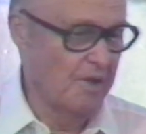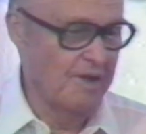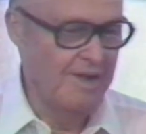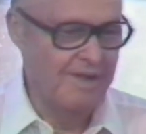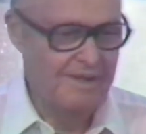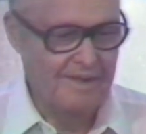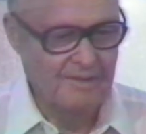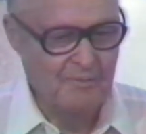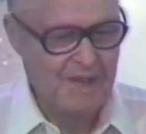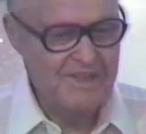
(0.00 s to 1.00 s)
getting
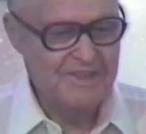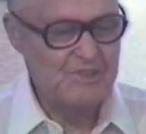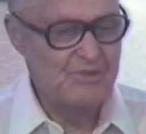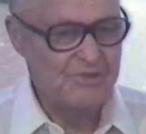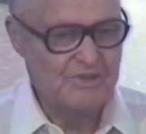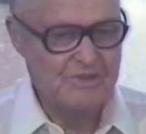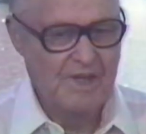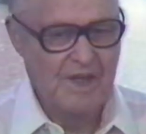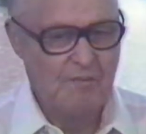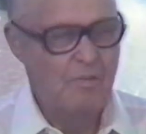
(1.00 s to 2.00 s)
something for the money.
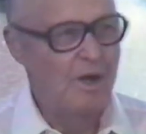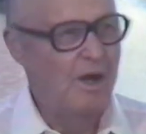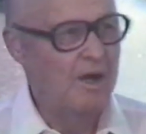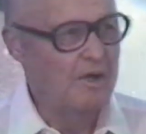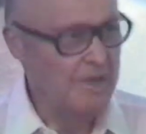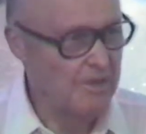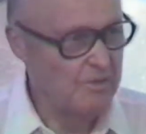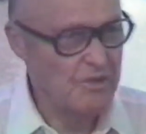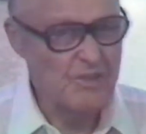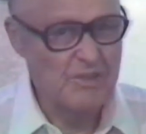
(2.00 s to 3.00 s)

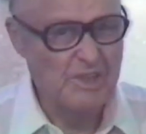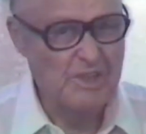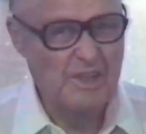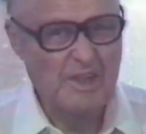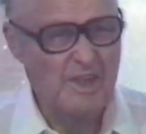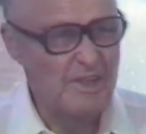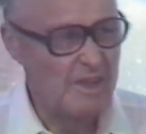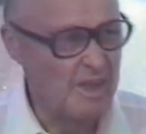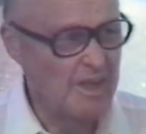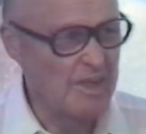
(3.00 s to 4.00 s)
And so
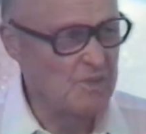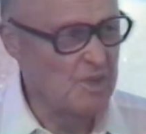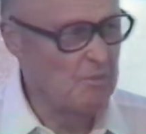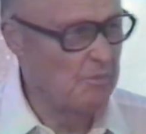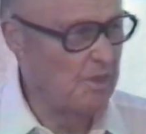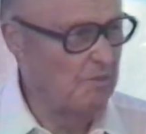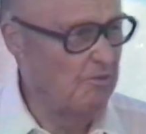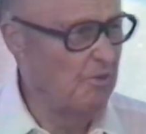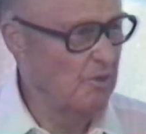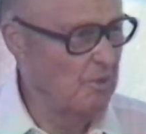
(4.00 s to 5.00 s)
a man in the
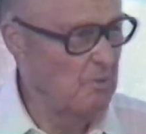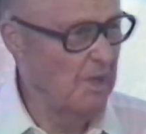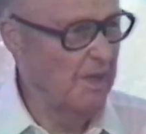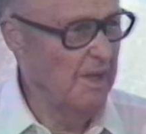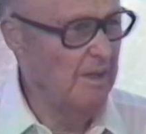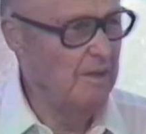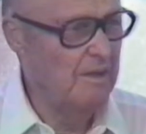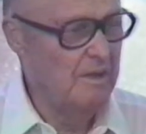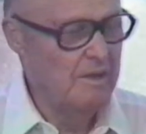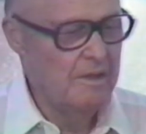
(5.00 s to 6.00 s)
purchasing department
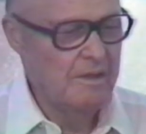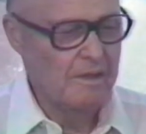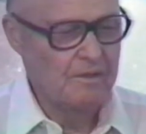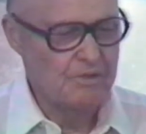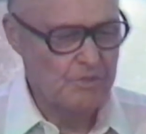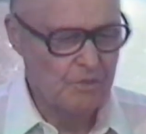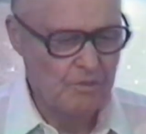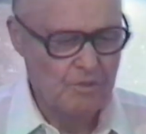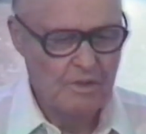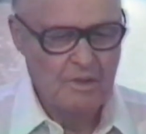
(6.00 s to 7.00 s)
can be
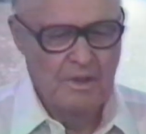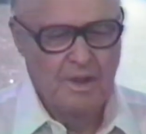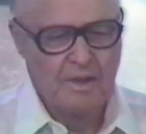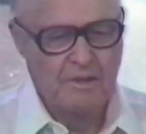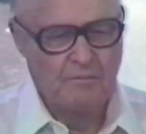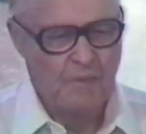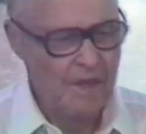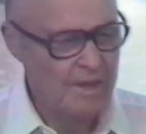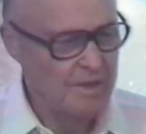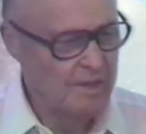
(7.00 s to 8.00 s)
a lot of
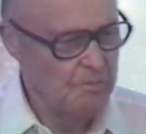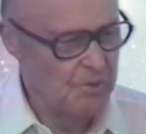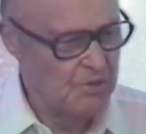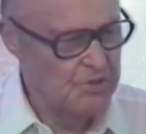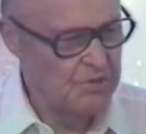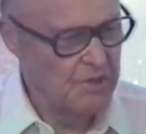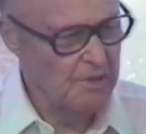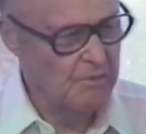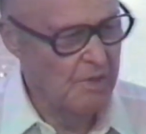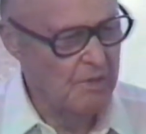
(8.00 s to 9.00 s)
help.
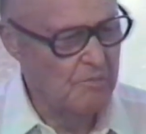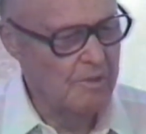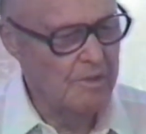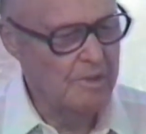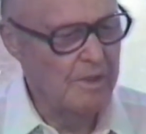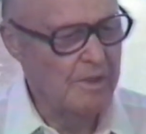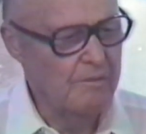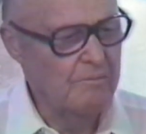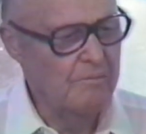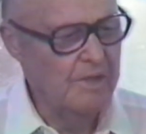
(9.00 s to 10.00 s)
His help
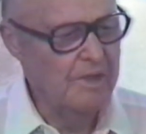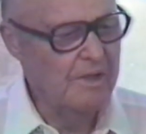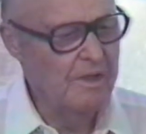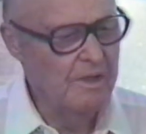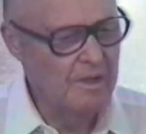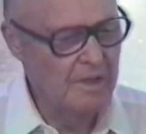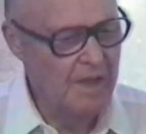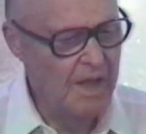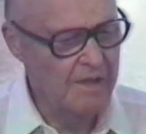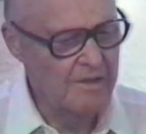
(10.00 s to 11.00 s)
will be
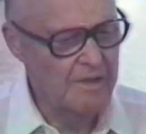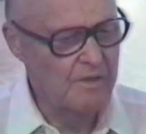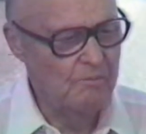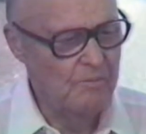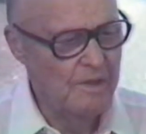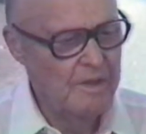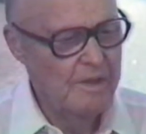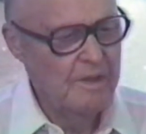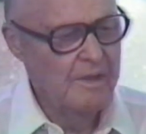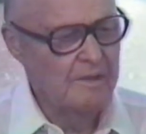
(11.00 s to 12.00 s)
in
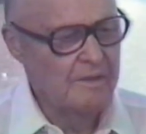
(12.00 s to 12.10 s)
providing